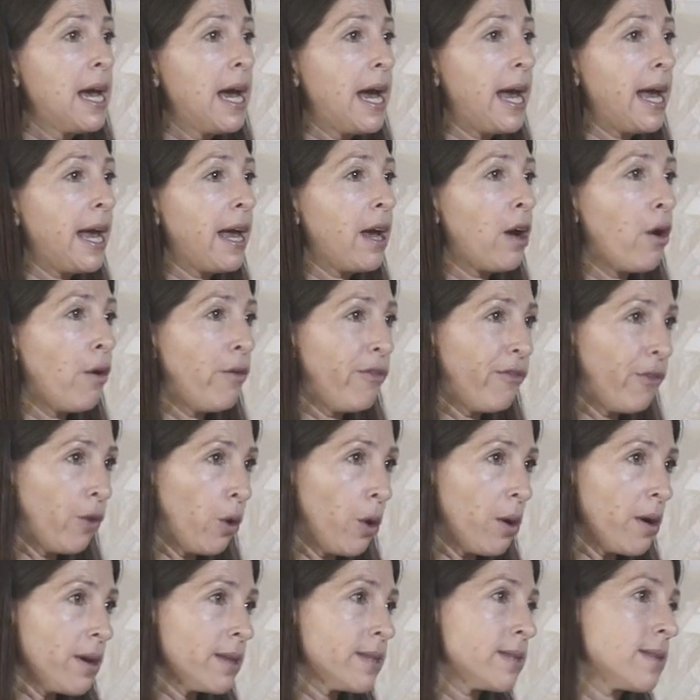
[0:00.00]
Uh, of
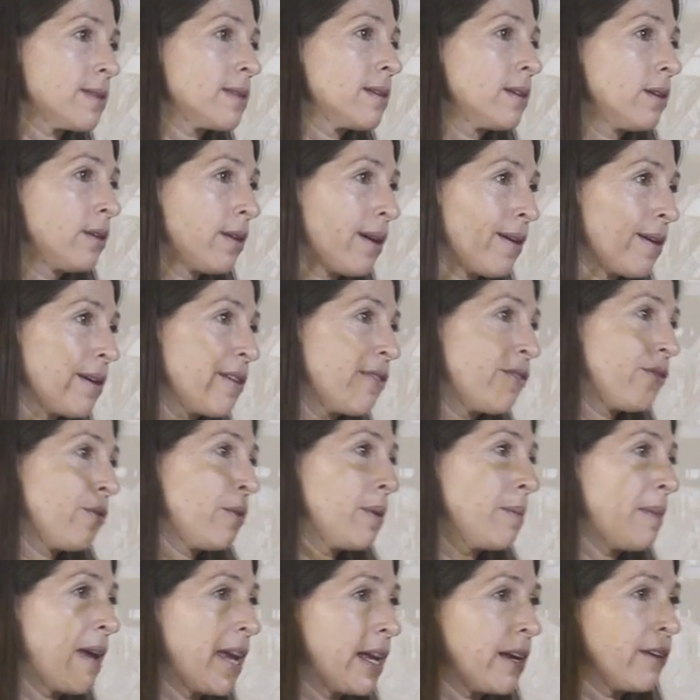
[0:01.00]
course, you know, if
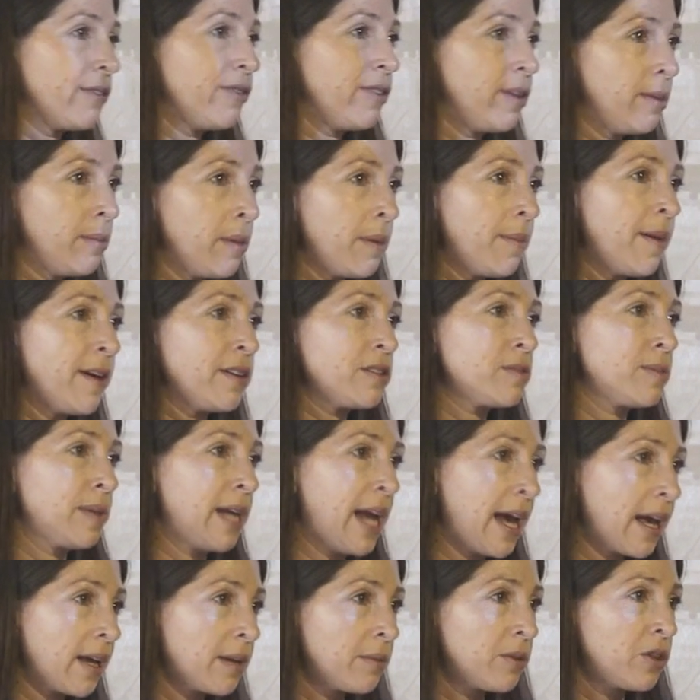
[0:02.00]
we make a film about
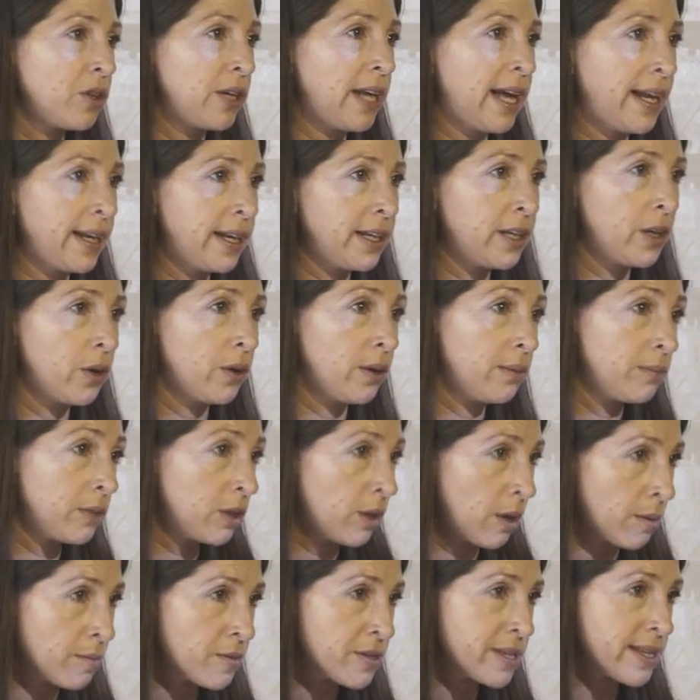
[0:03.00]
Menachem Golan and Yoram
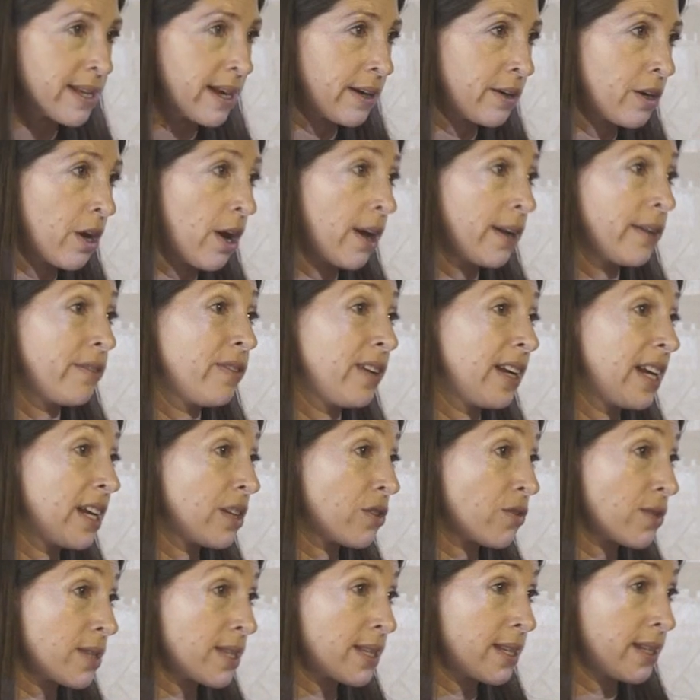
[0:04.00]
Globus, they're not even
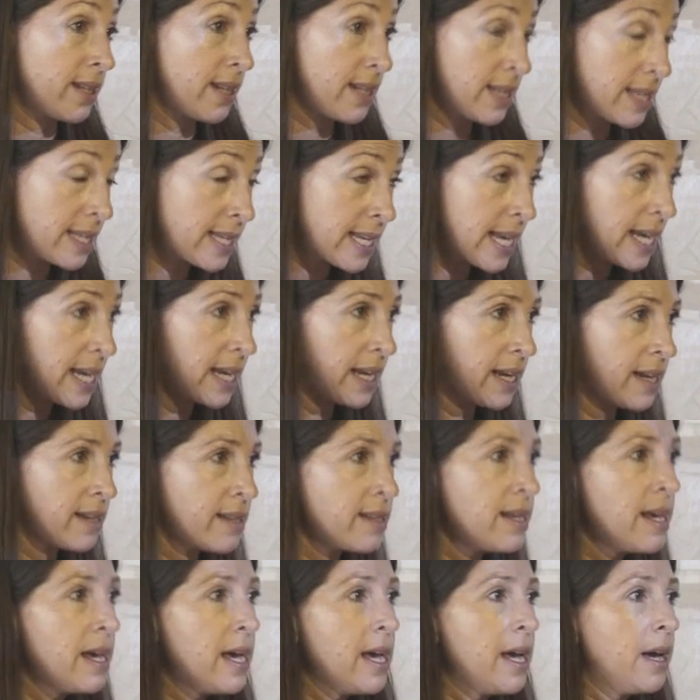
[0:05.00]
interested in seeing
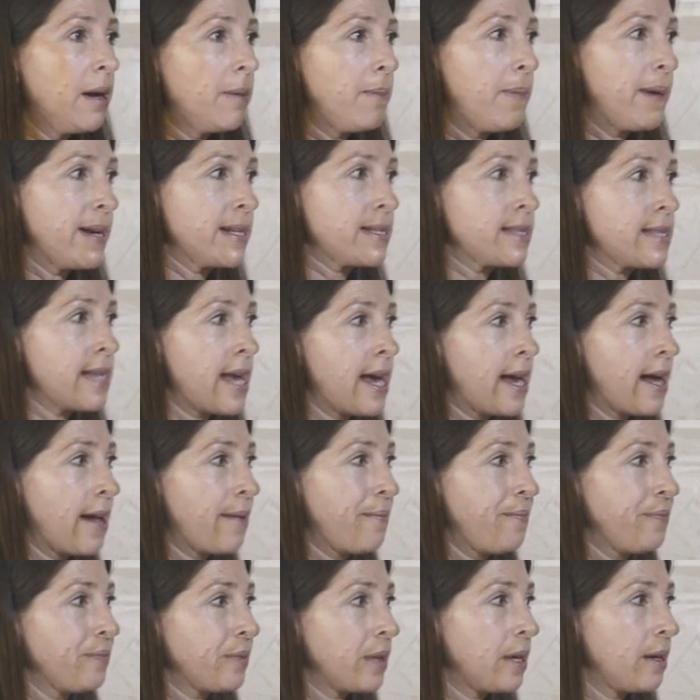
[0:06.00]
it. But,
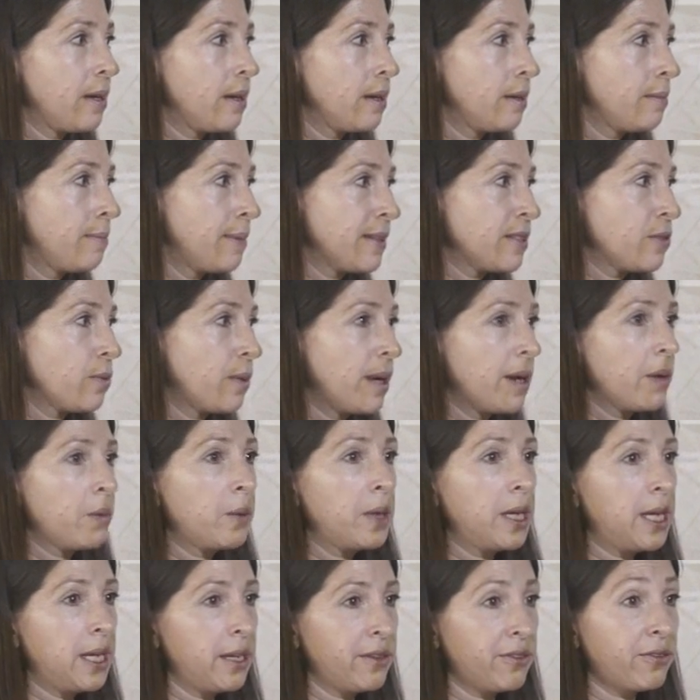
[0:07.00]
um, but when
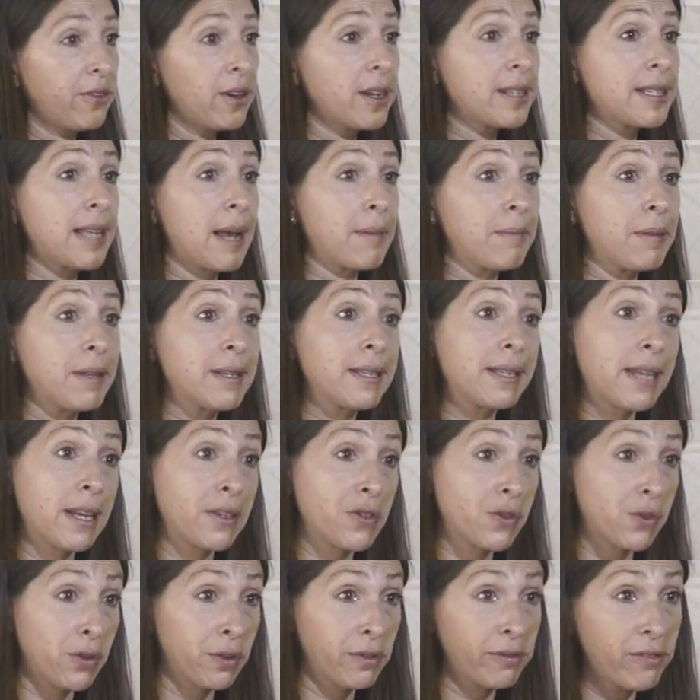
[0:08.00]
we, for example,
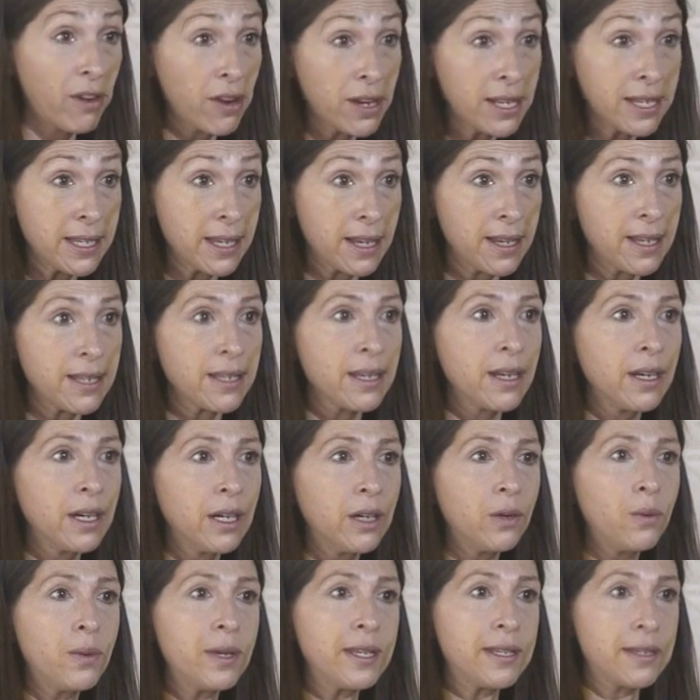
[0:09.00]
censored voices,
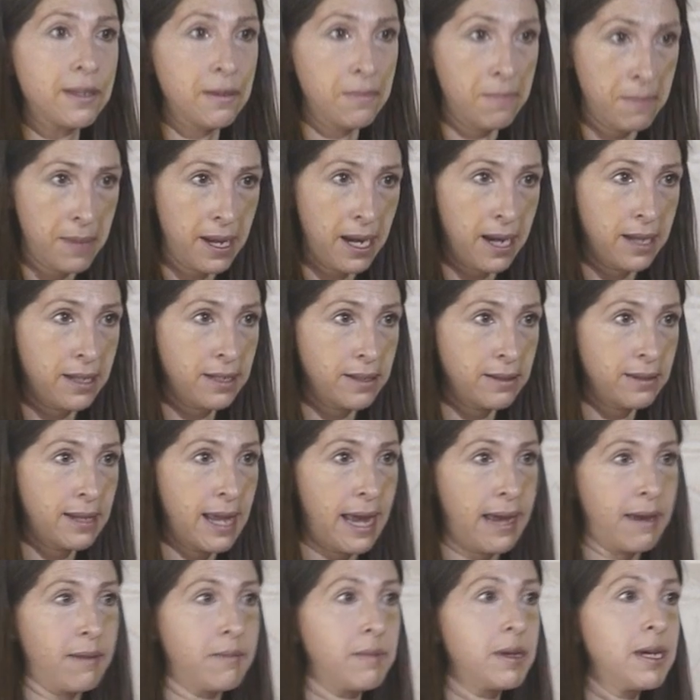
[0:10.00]
we submitted to
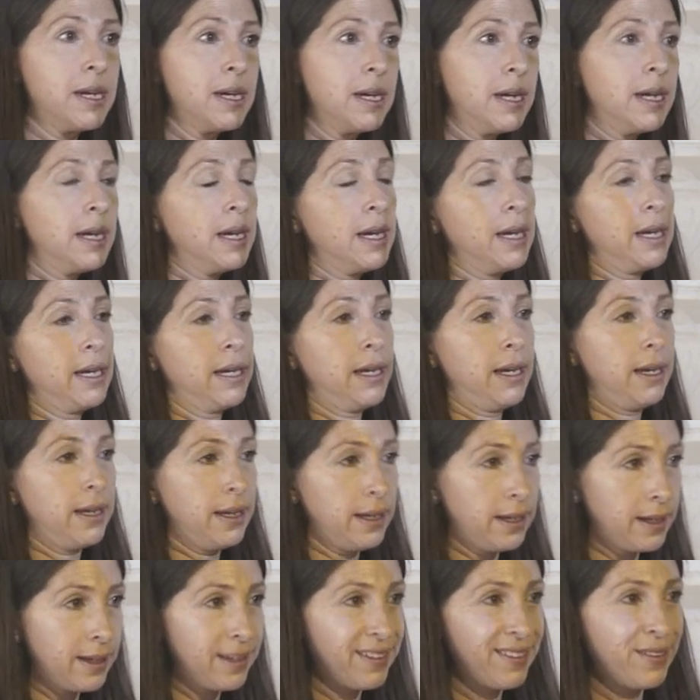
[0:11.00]
them
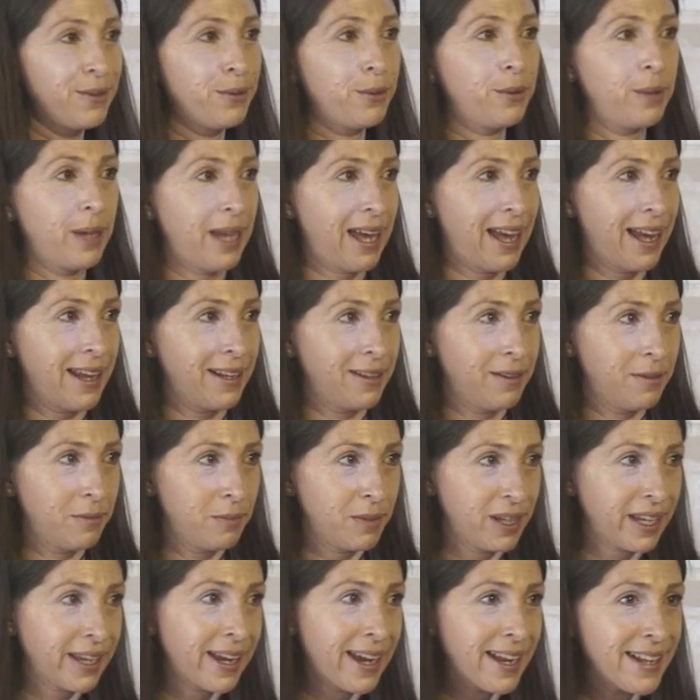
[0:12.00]
we had
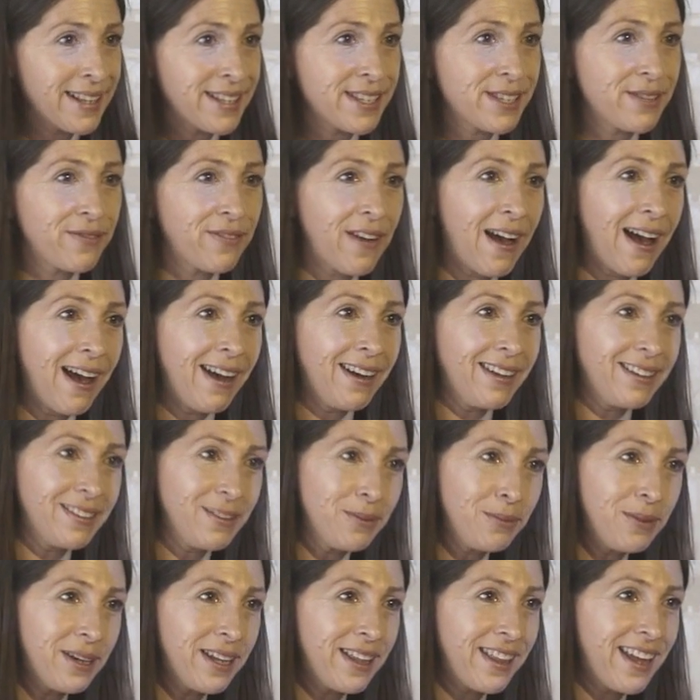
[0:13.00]
Michael
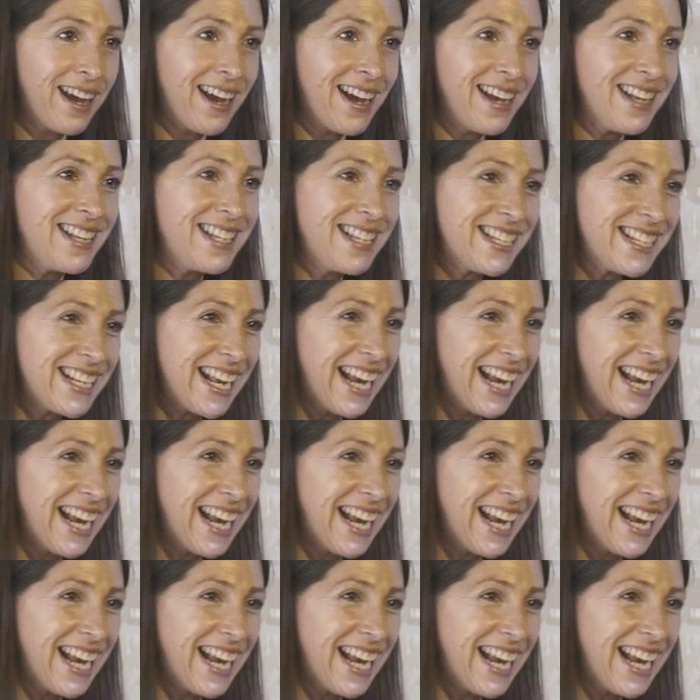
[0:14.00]
Sfard with us,